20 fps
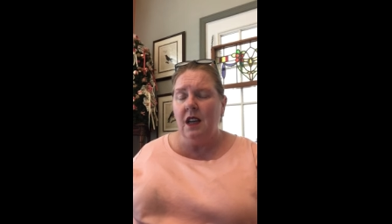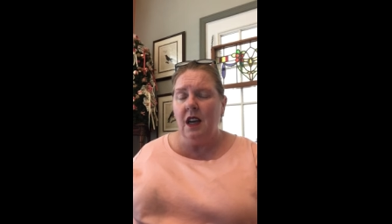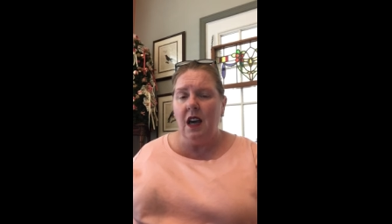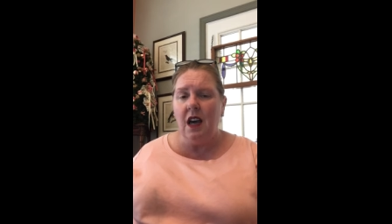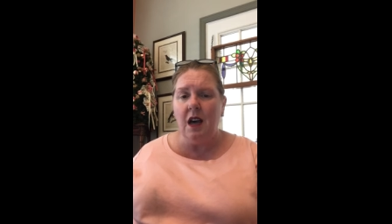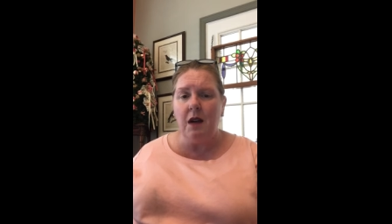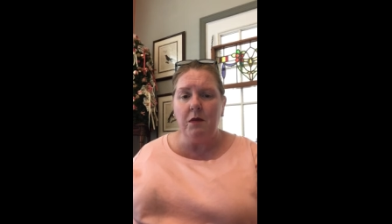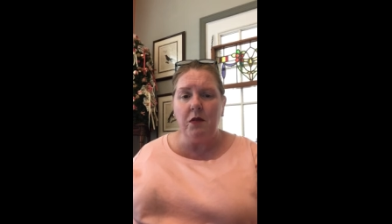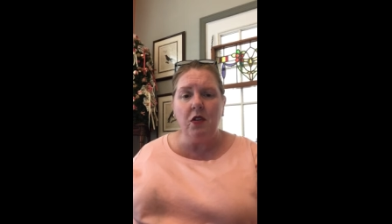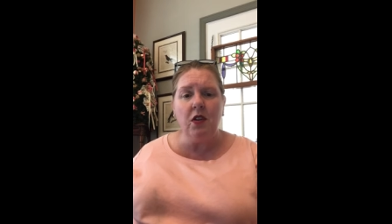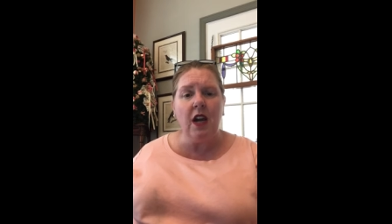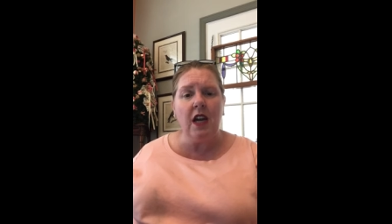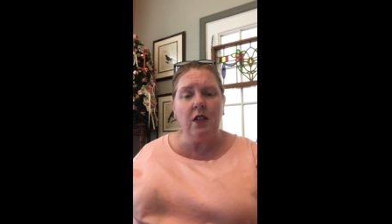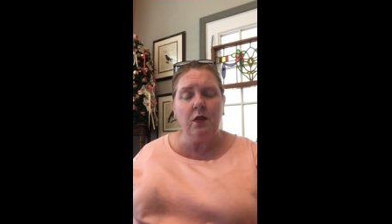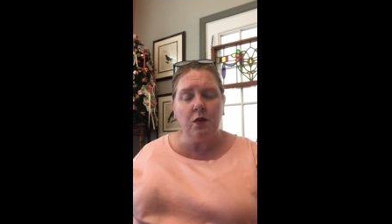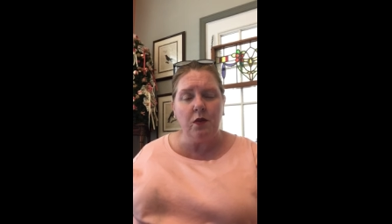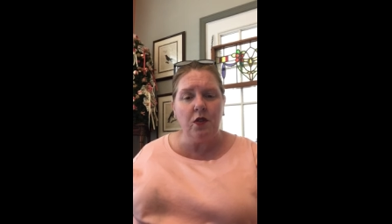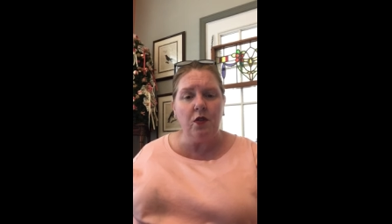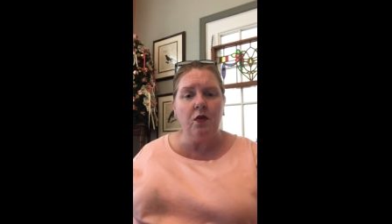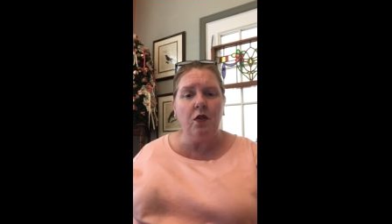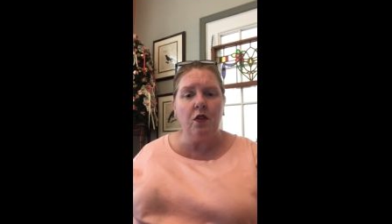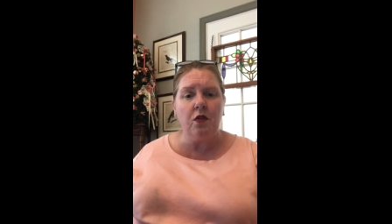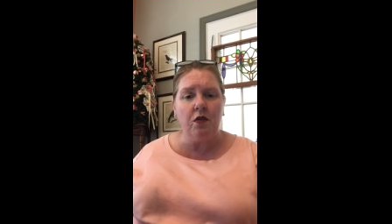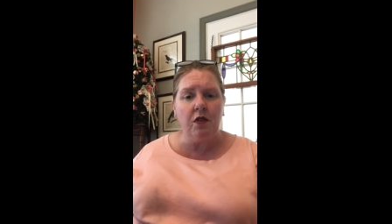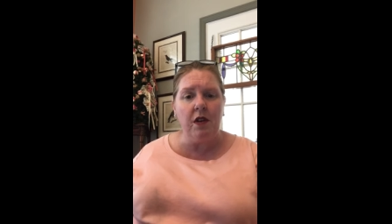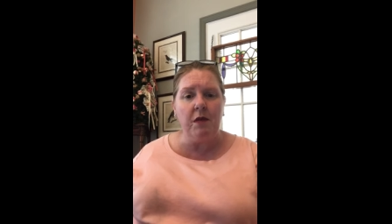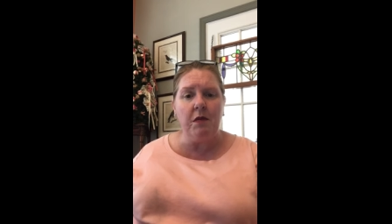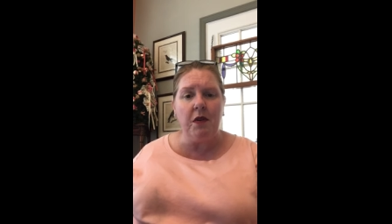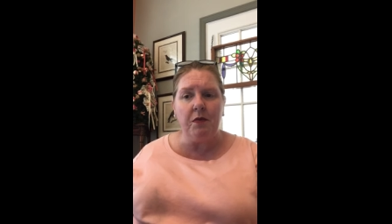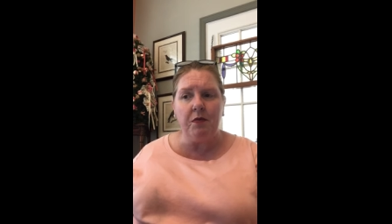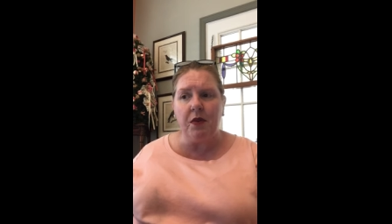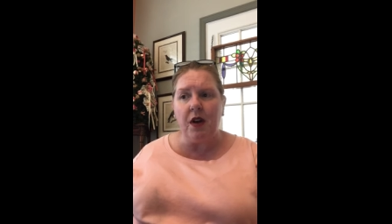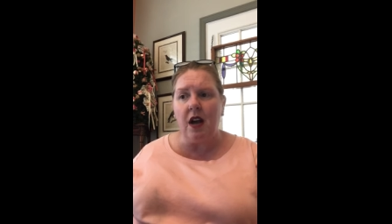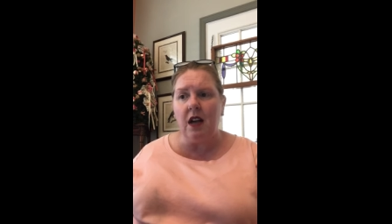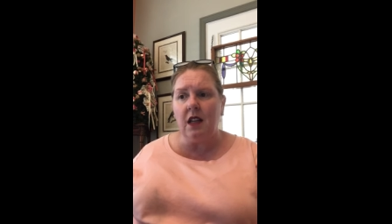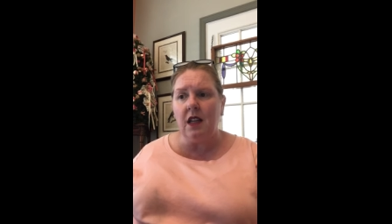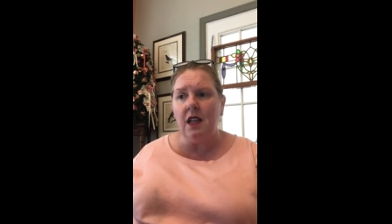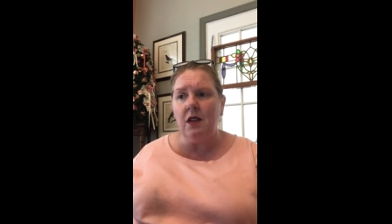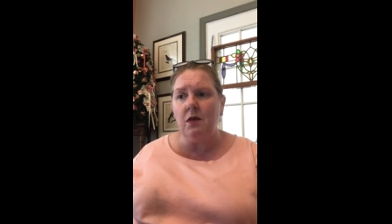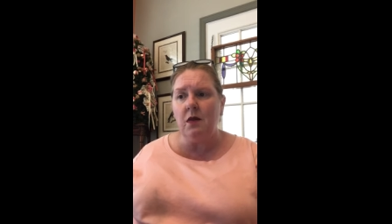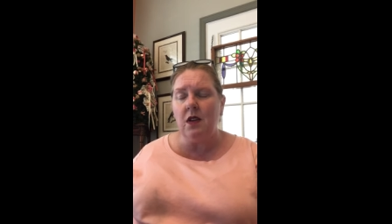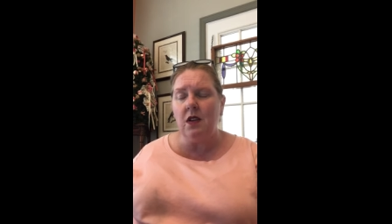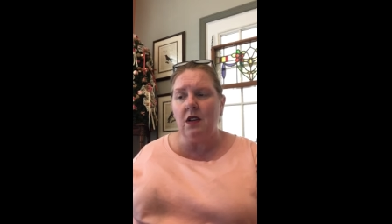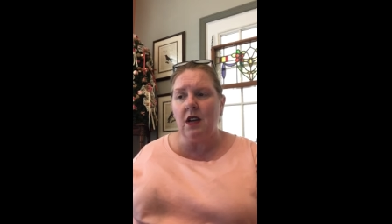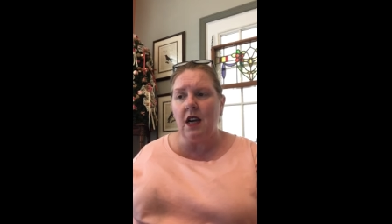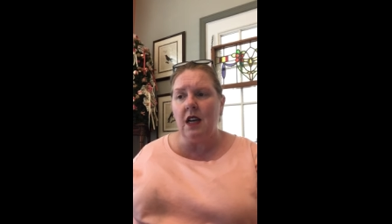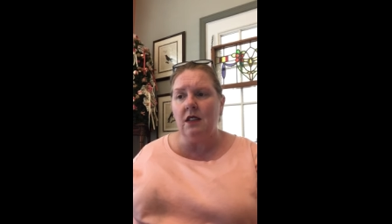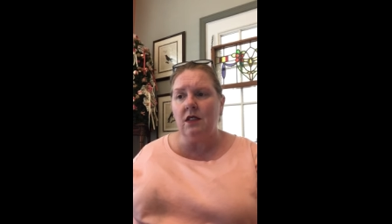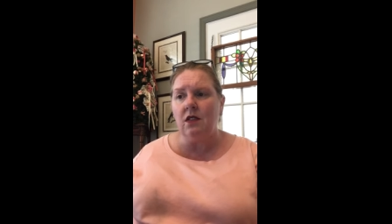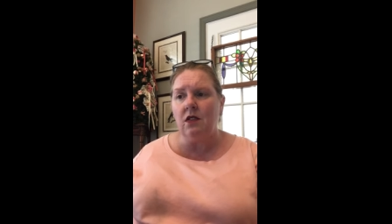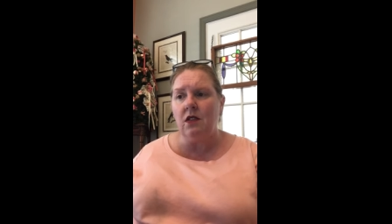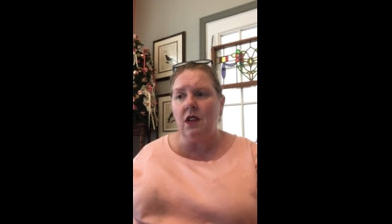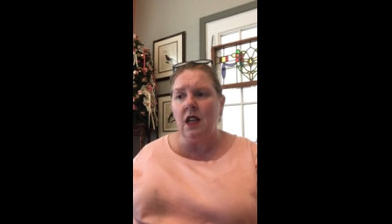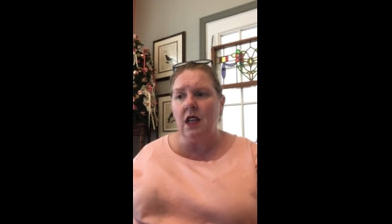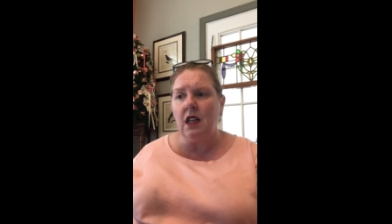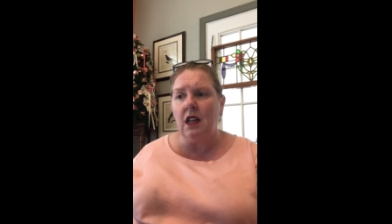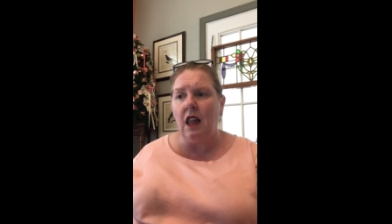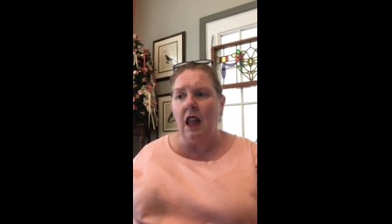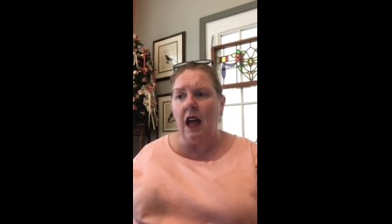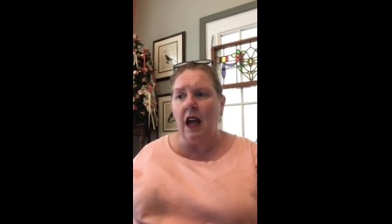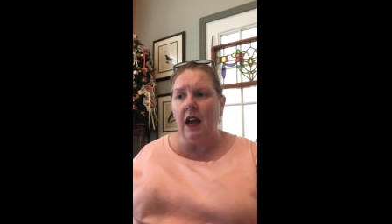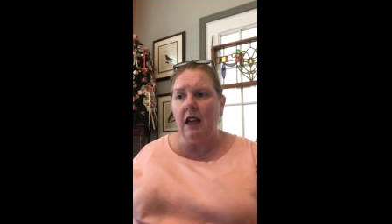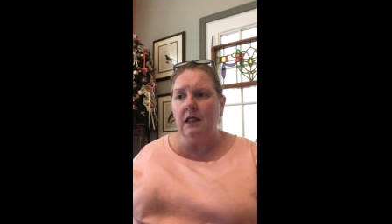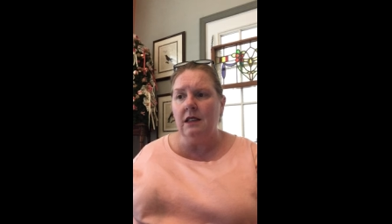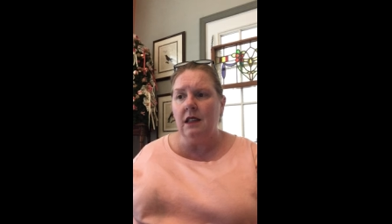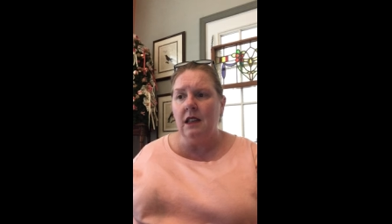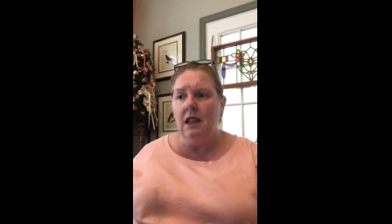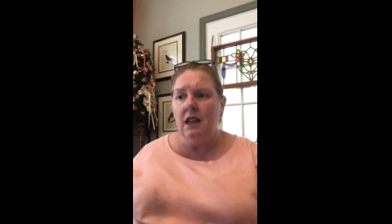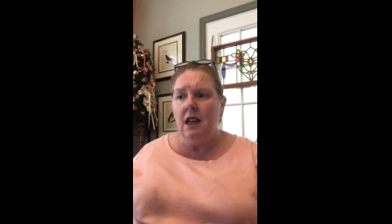You guys will do a cream of broccoli when you guys are in class.